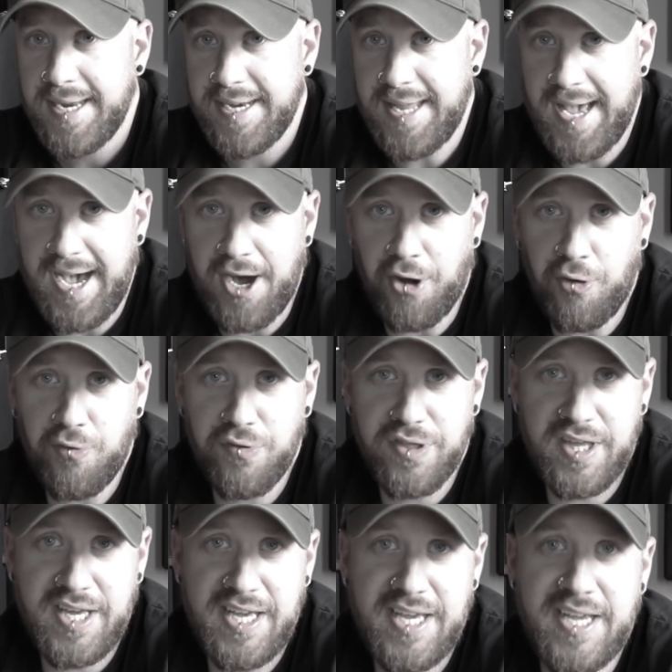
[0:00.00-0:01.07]
Now
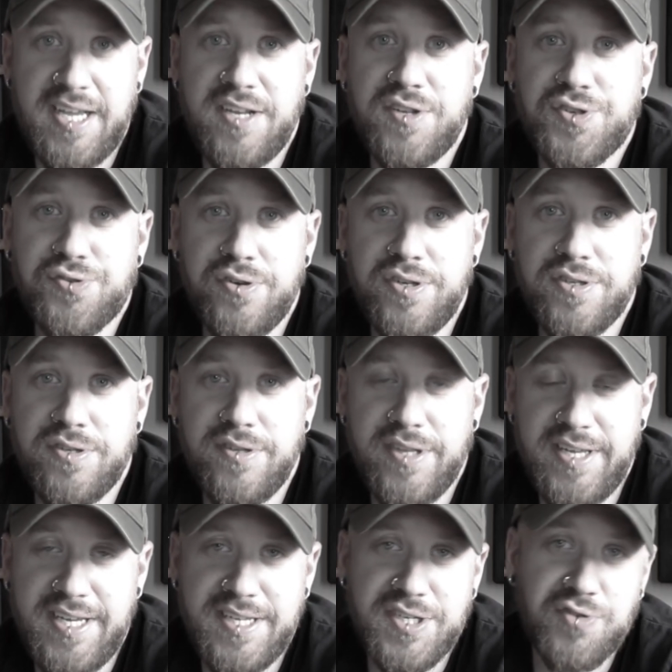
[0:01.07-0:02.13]
the
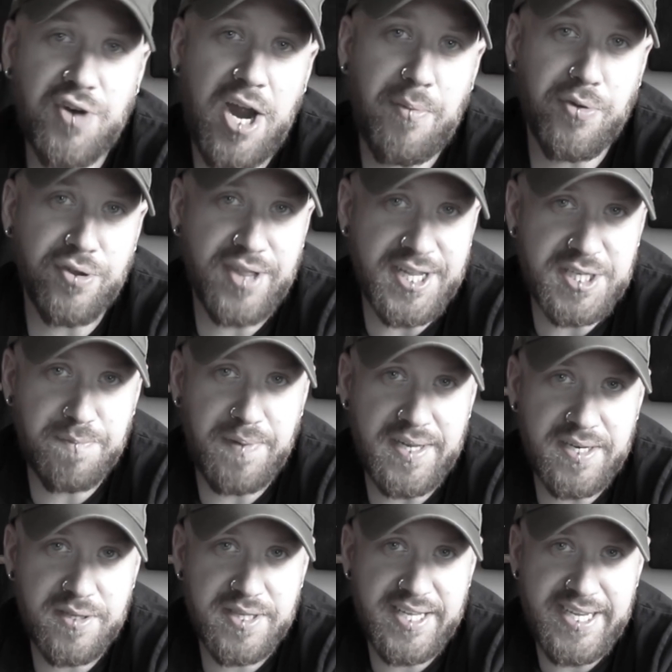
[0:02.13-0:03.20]
Scrambler that's
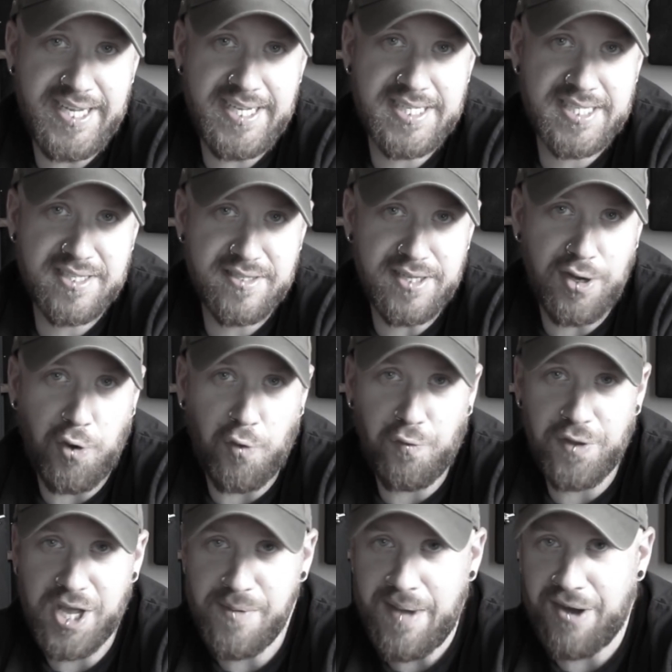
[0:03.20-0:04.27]
been teased to
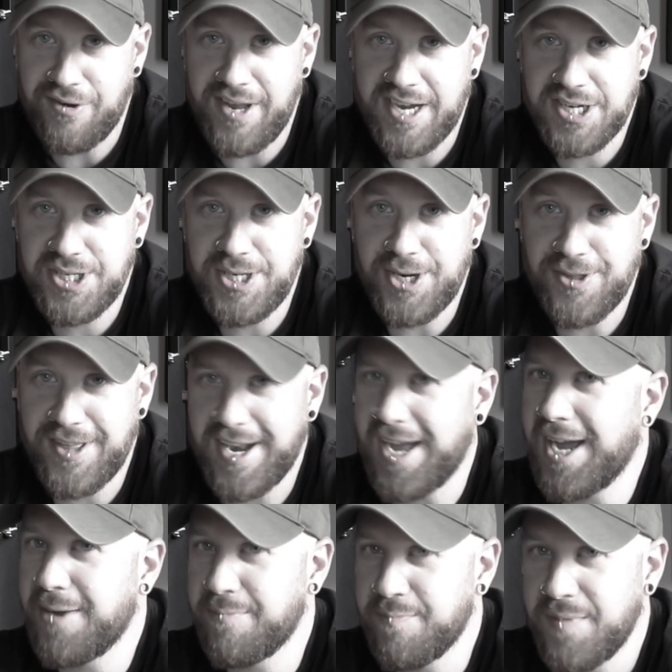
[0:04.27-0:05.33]
hopefully come out next year, that
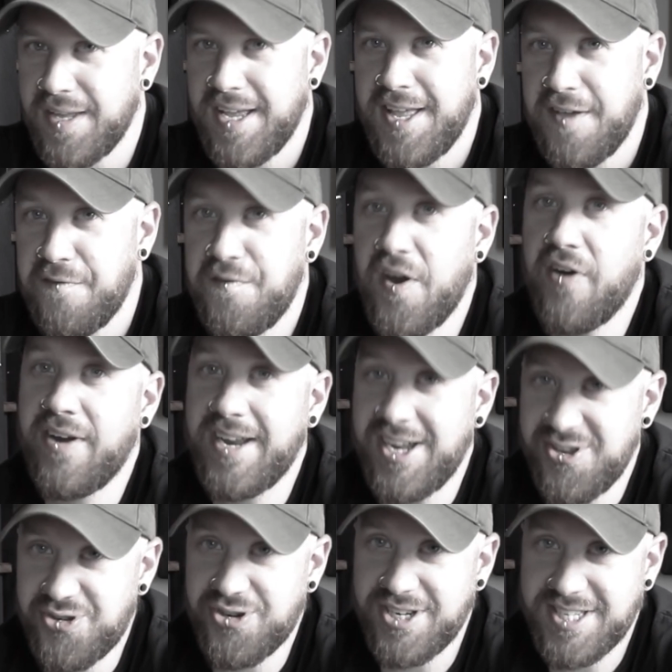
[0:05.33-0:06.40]
I'm very
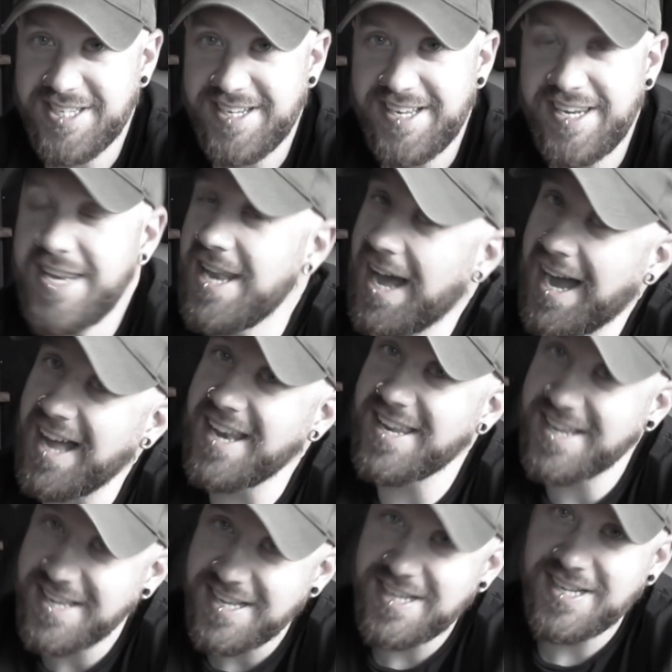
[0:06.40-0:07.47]
interested in, not
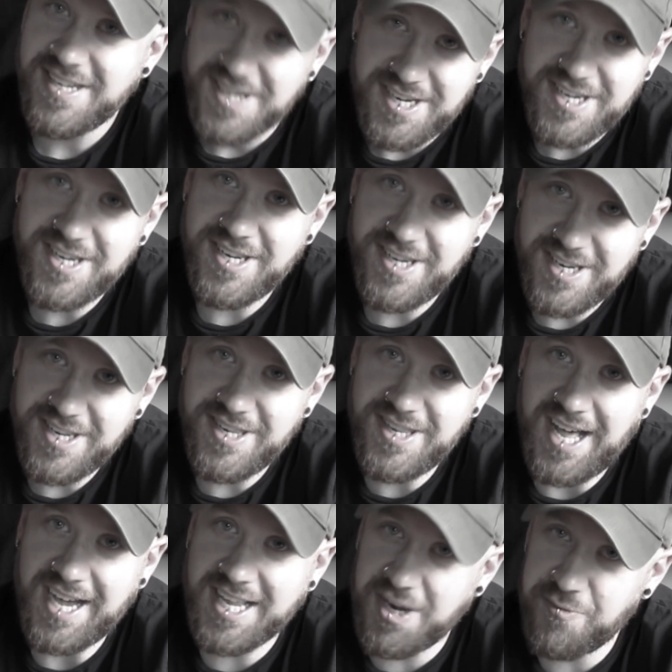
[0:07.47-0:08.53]

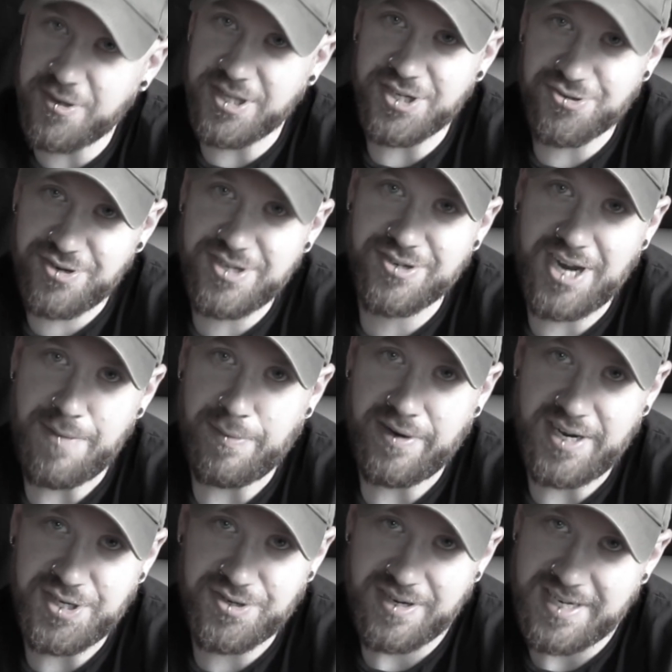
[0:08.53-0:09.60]
get rid of the Street Scrambler
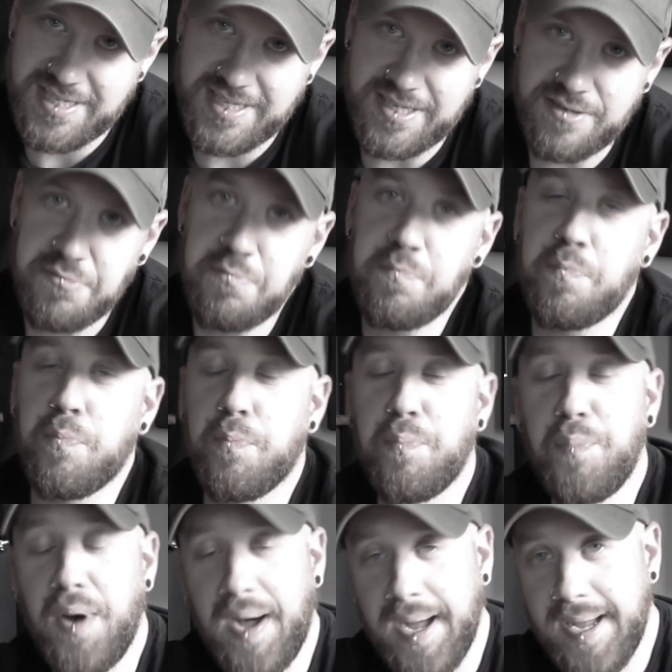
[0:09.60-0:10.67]
interested,
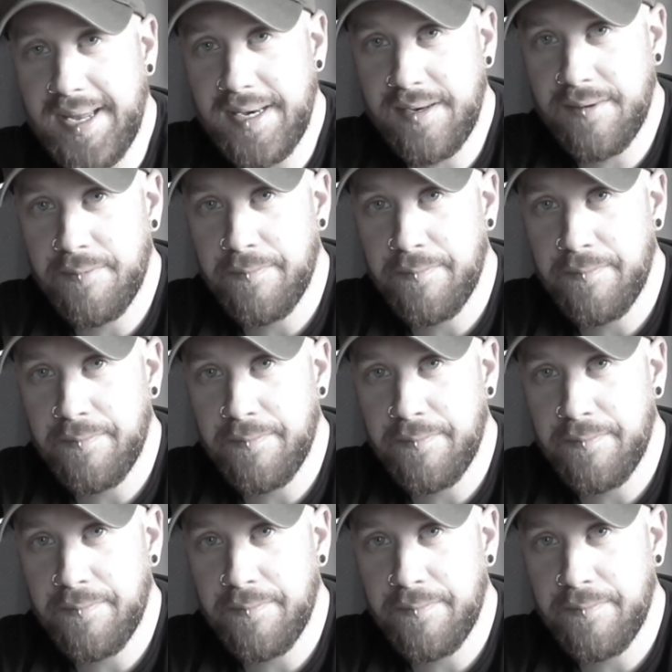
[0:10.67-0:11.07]
but